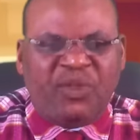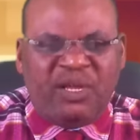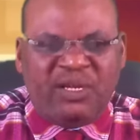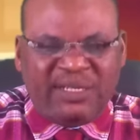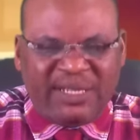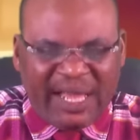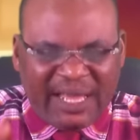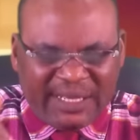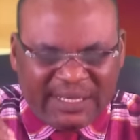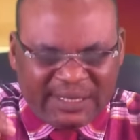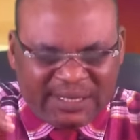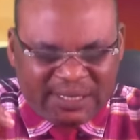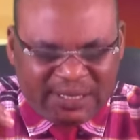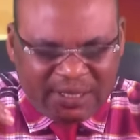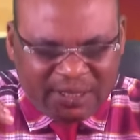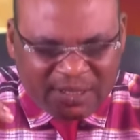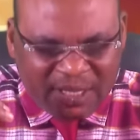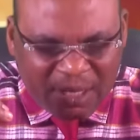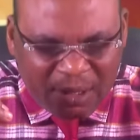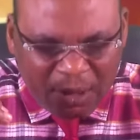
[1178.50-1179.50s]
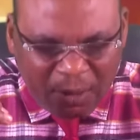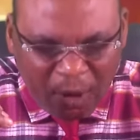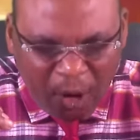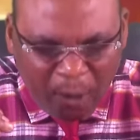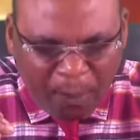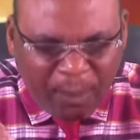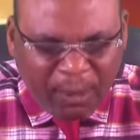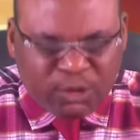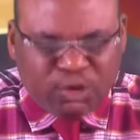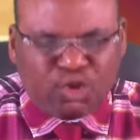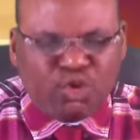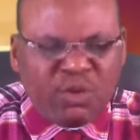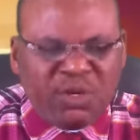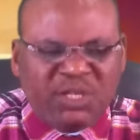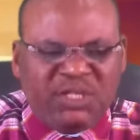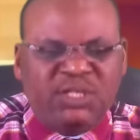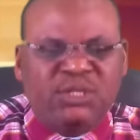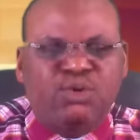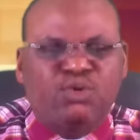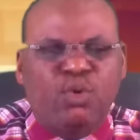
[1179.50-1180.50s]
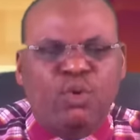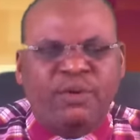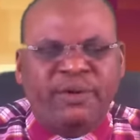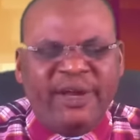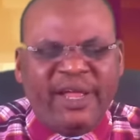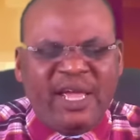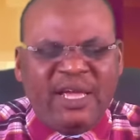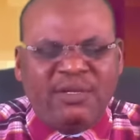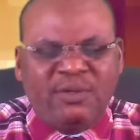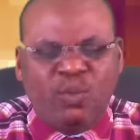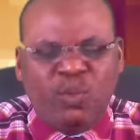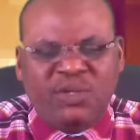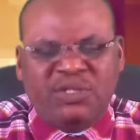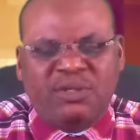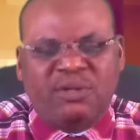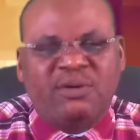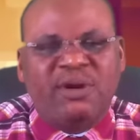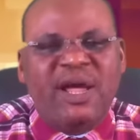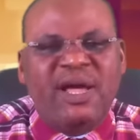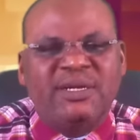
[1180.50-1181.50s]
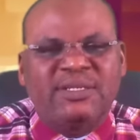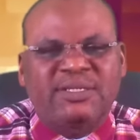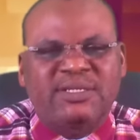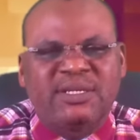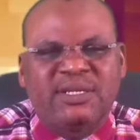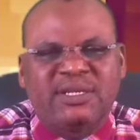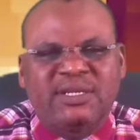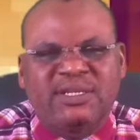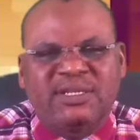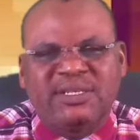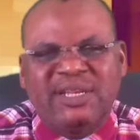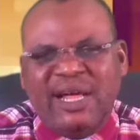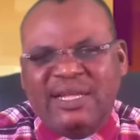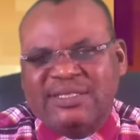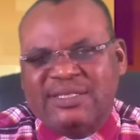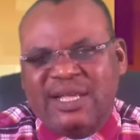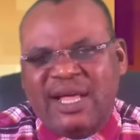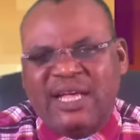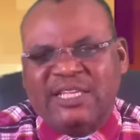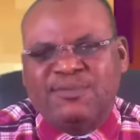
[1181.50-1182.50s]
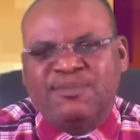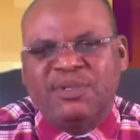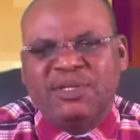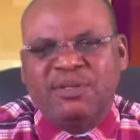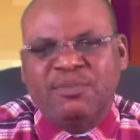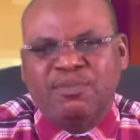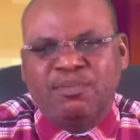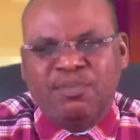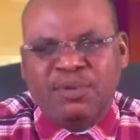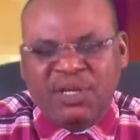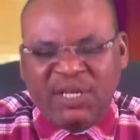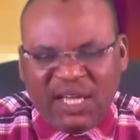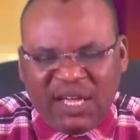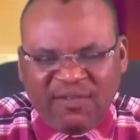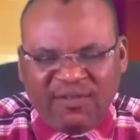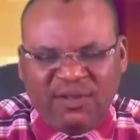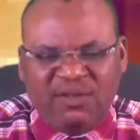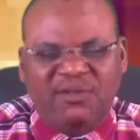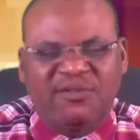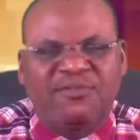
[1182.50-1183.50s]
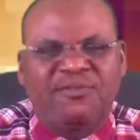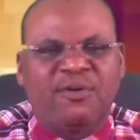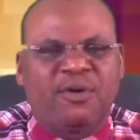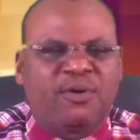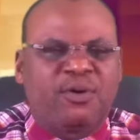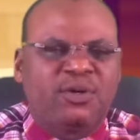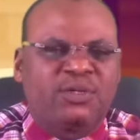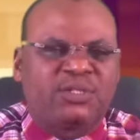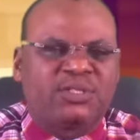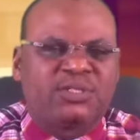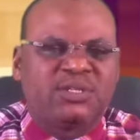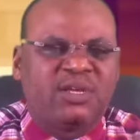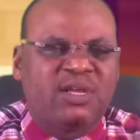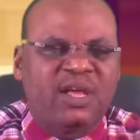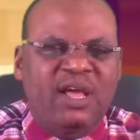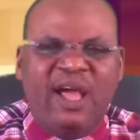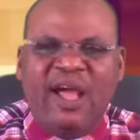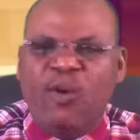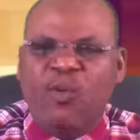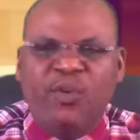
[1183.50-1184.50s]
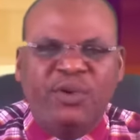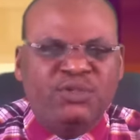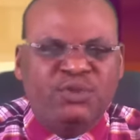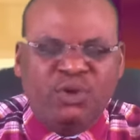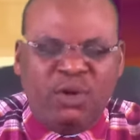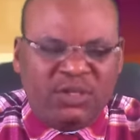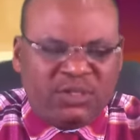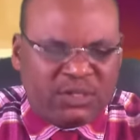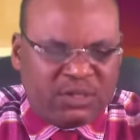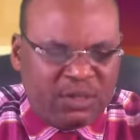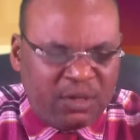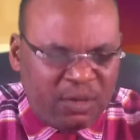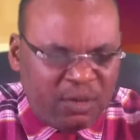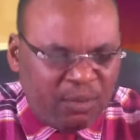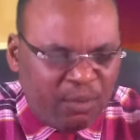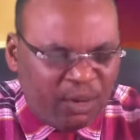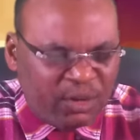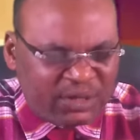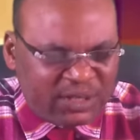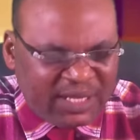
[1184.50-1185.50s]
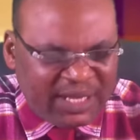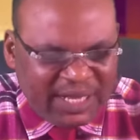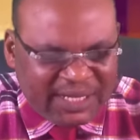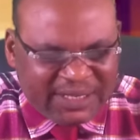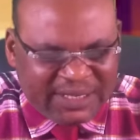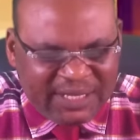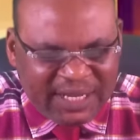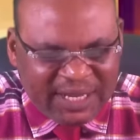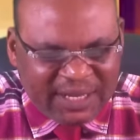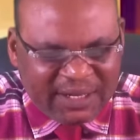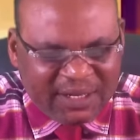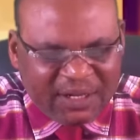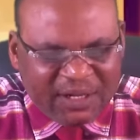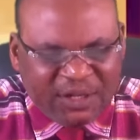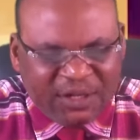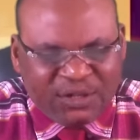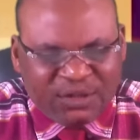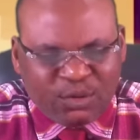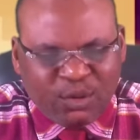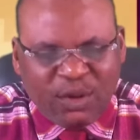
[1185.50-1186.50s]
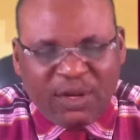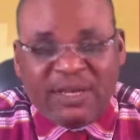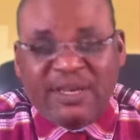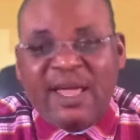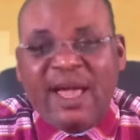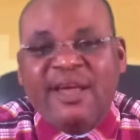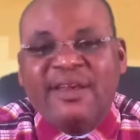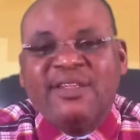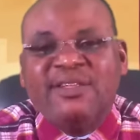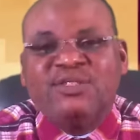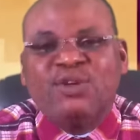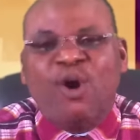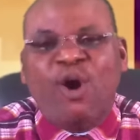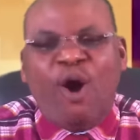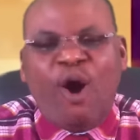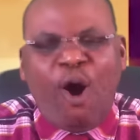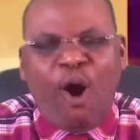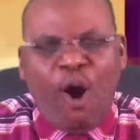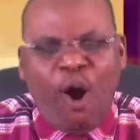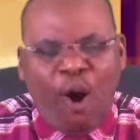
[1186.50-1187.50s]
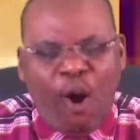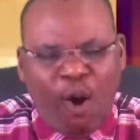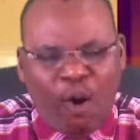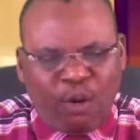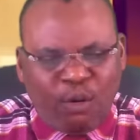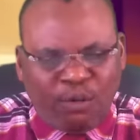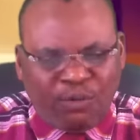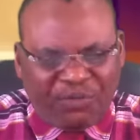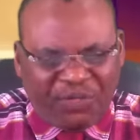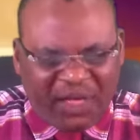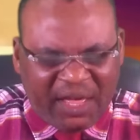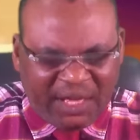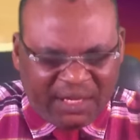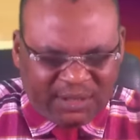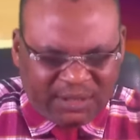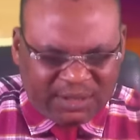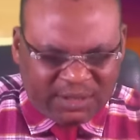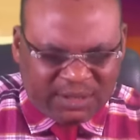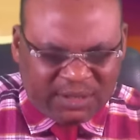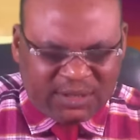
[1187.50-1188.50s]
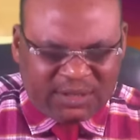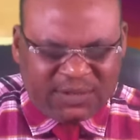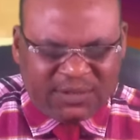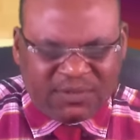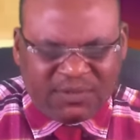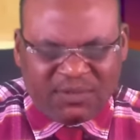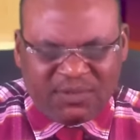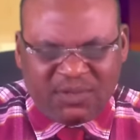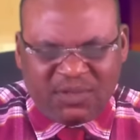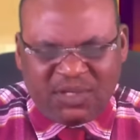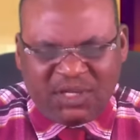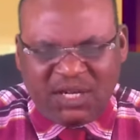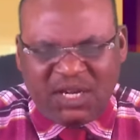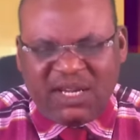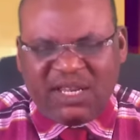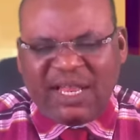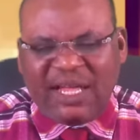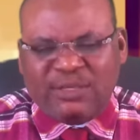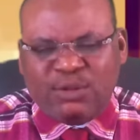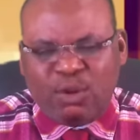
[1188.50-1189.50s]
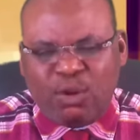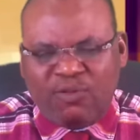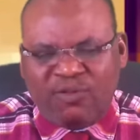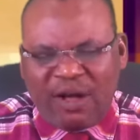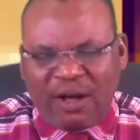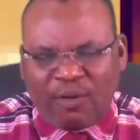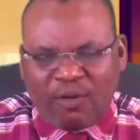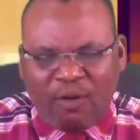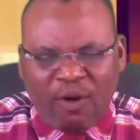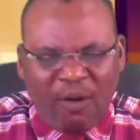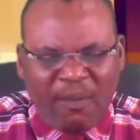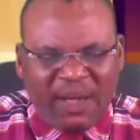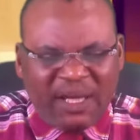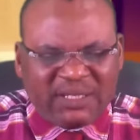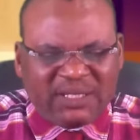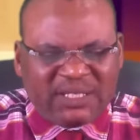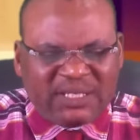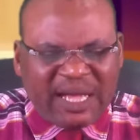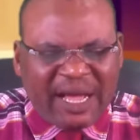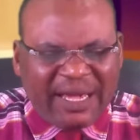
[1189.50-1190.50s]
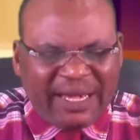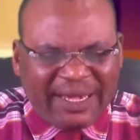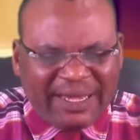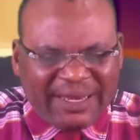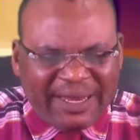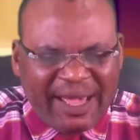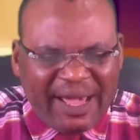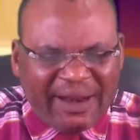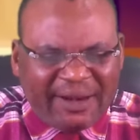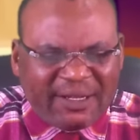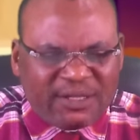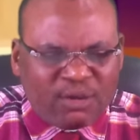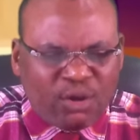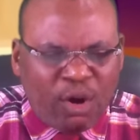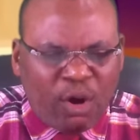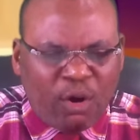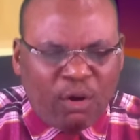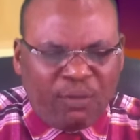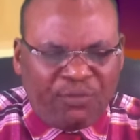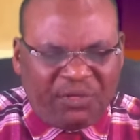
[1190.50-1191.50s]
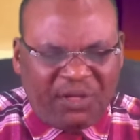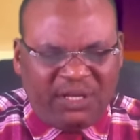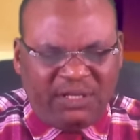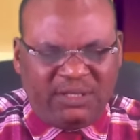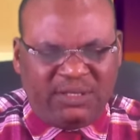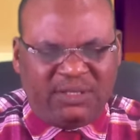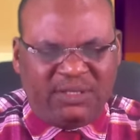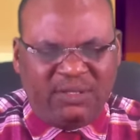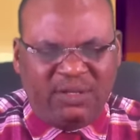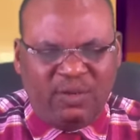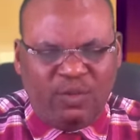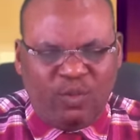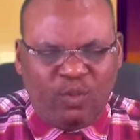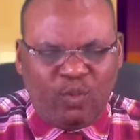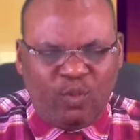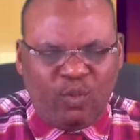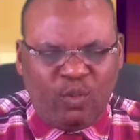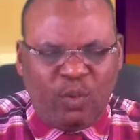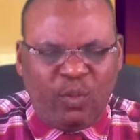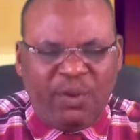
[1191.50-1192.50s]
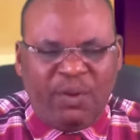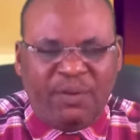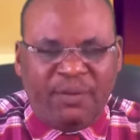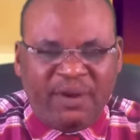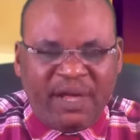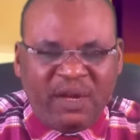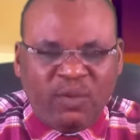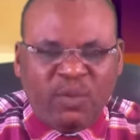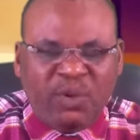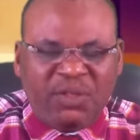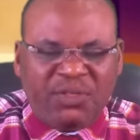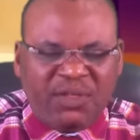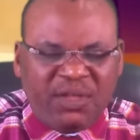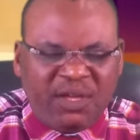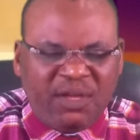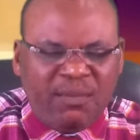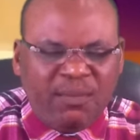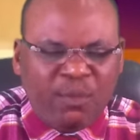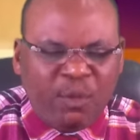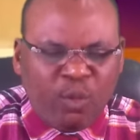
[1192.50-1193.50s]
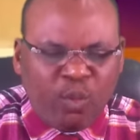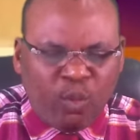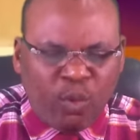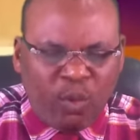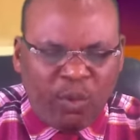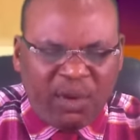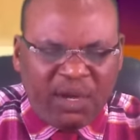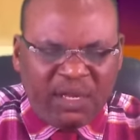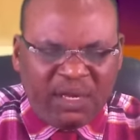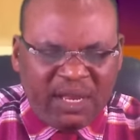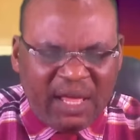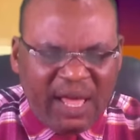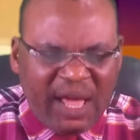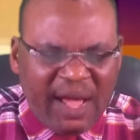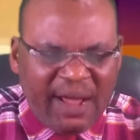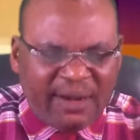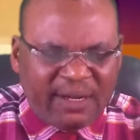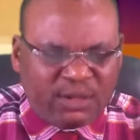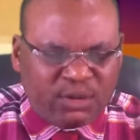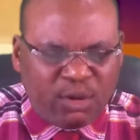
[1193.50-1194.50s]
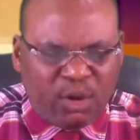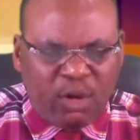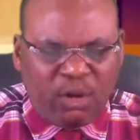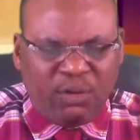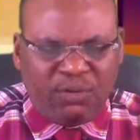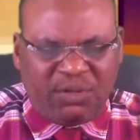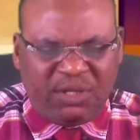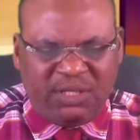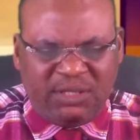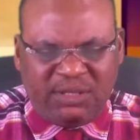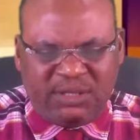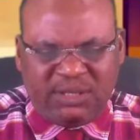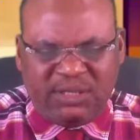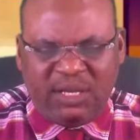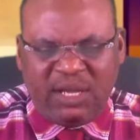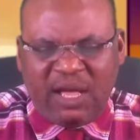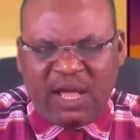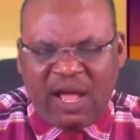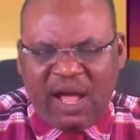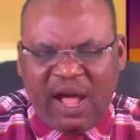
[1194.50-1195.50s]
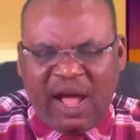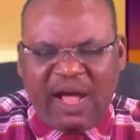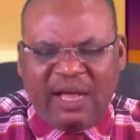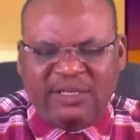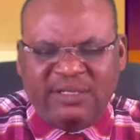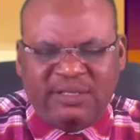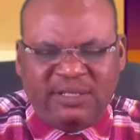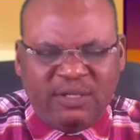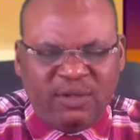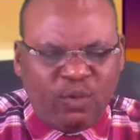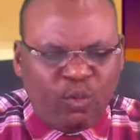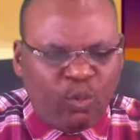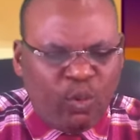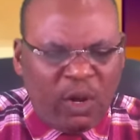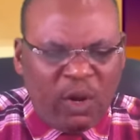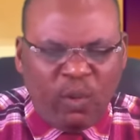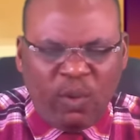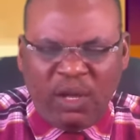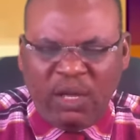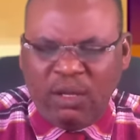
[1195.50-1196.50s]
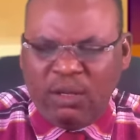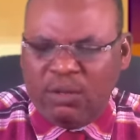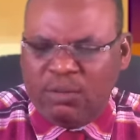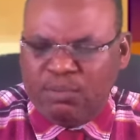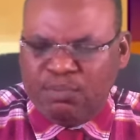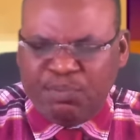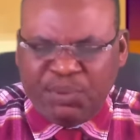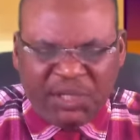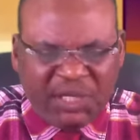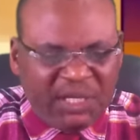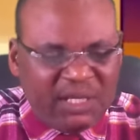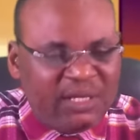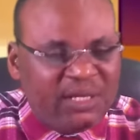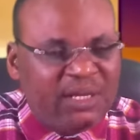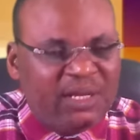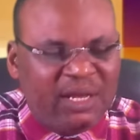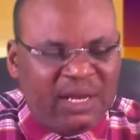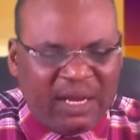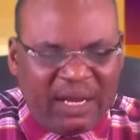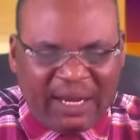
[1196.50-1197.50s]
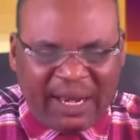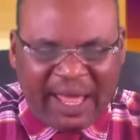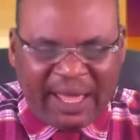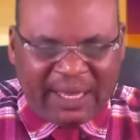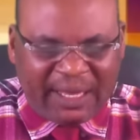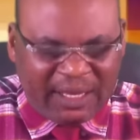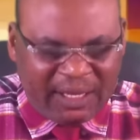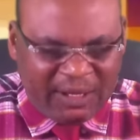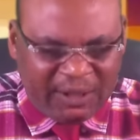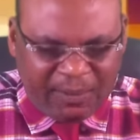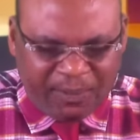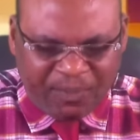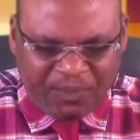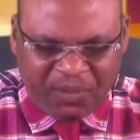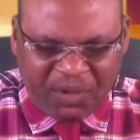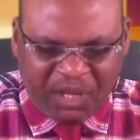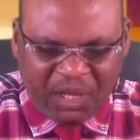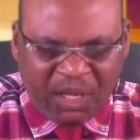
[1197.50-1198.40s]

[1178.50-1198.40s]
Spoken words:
There is the opportunity to reign with Christ that has been given for us, and we just must get there. To inherit all things, he that overcometh shall inherit all things. We will reign with Him, we will inherit all things, and we will be like Him.